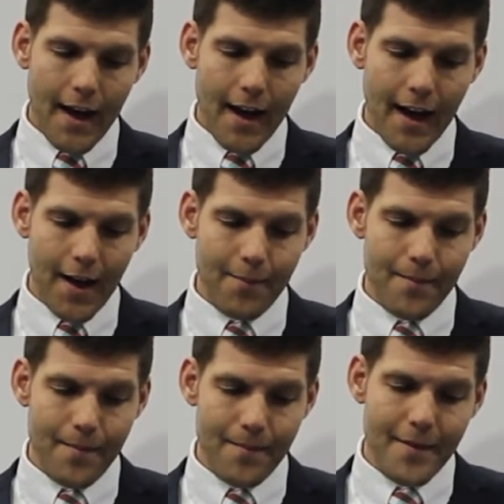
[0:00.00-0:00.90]
Um,
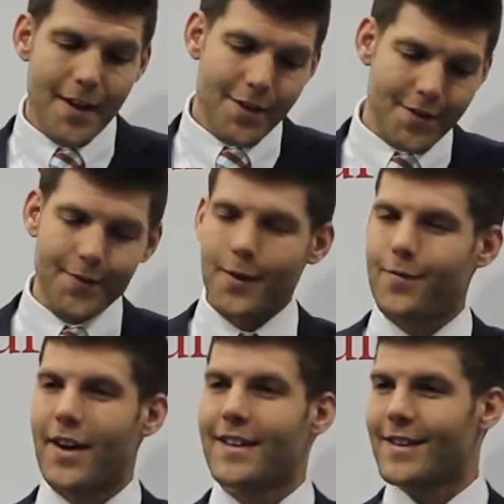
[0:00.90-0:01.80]
just for
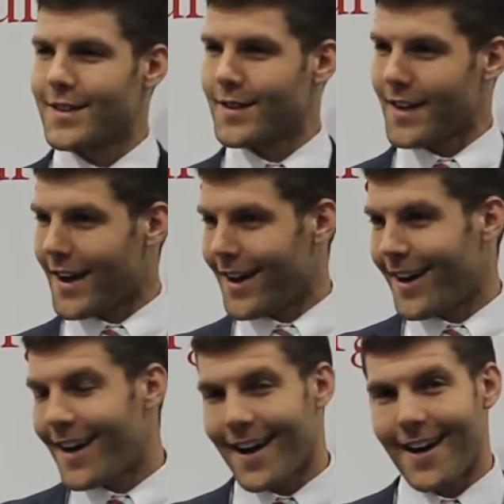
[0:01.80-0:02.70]
fun, this is
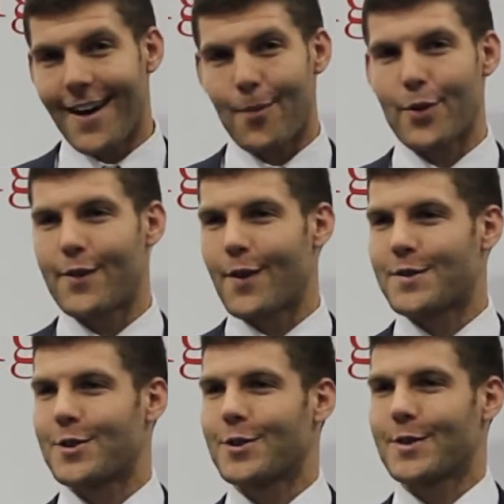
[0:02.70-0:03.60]
a, a, preview of
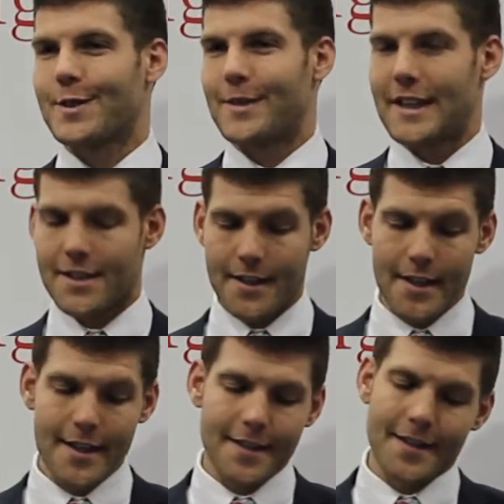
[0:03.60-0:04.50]
surgical simulation.
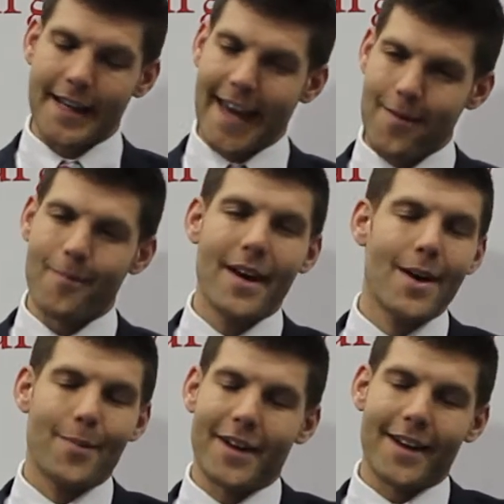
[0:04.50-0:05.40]
This is a game,
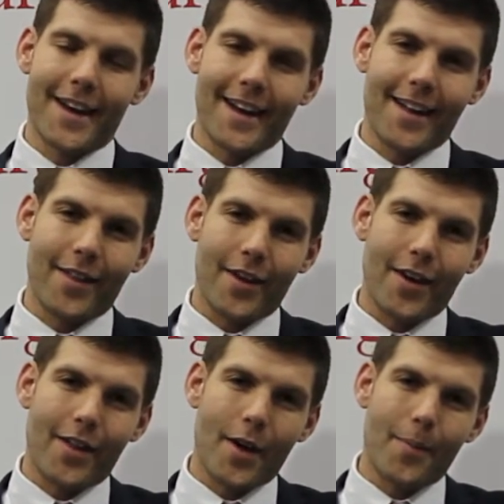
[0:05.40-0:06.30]
but uh,
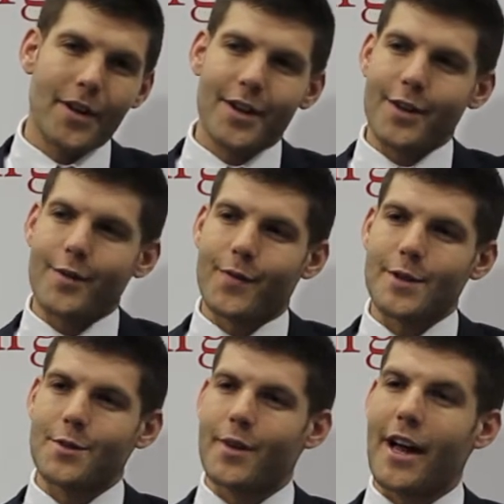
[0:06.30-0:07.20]
the, the ability to use
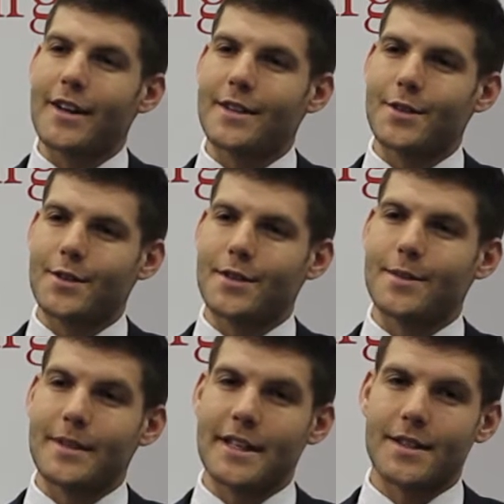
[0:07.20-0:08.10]
virtual reality in surgical
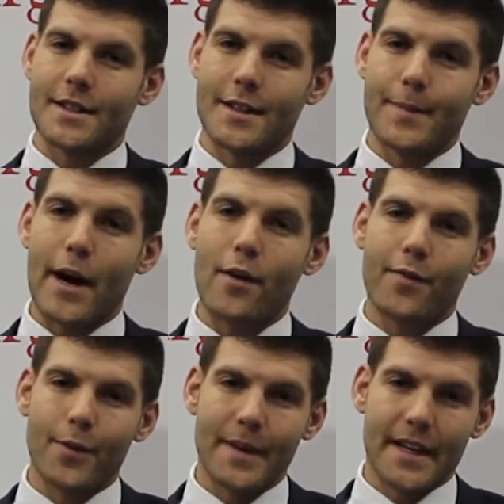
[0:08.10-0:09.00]
simulation is
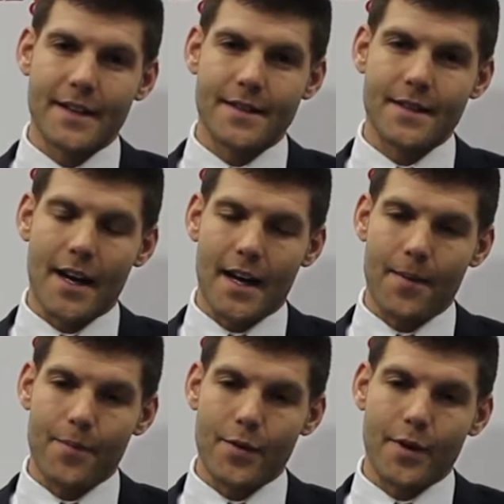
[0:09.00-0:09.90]
powerful because
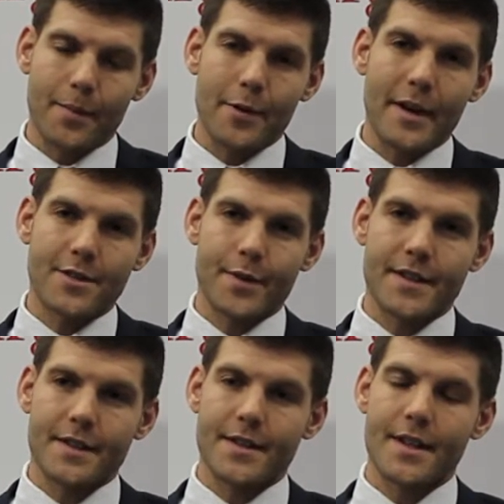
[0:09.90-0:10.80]
um, you can minimize
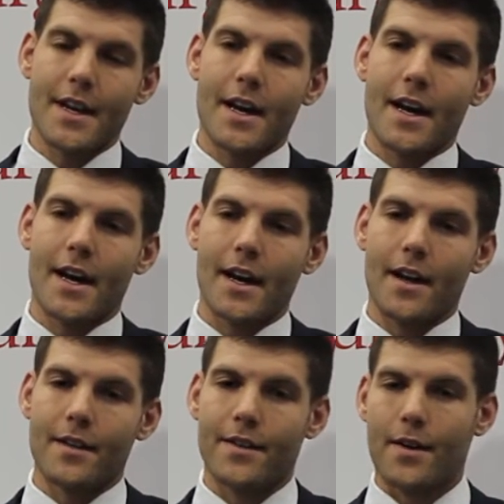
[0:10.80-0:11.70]
risks
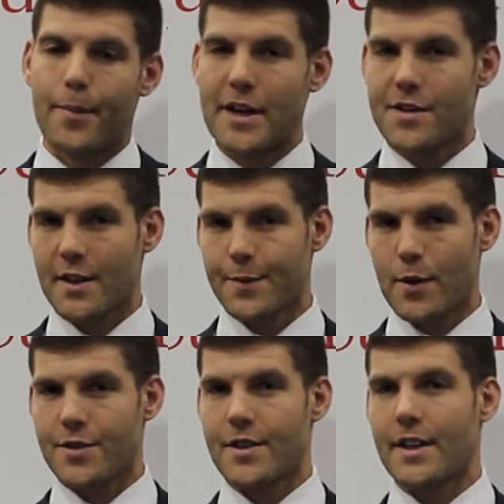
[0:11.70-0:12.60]
uh, to patient
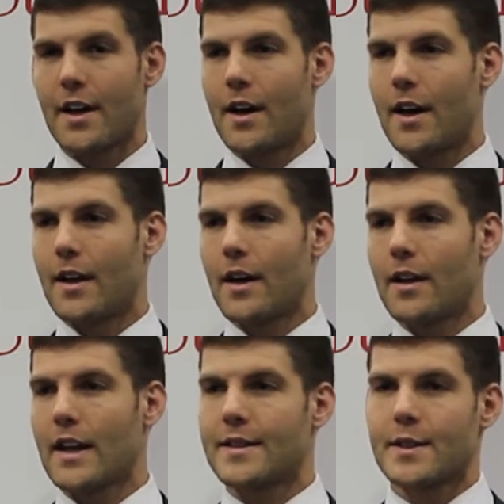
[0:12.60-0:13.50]
exposure in a, in a
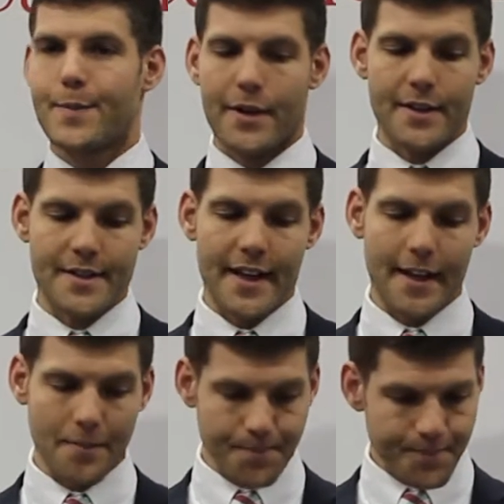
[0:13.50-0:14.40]
less experienced
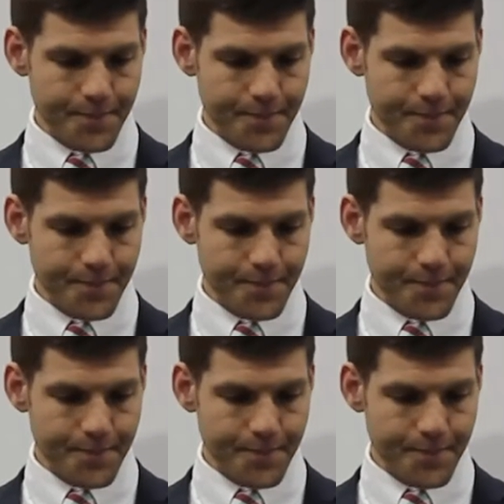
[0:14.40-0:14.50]
setting.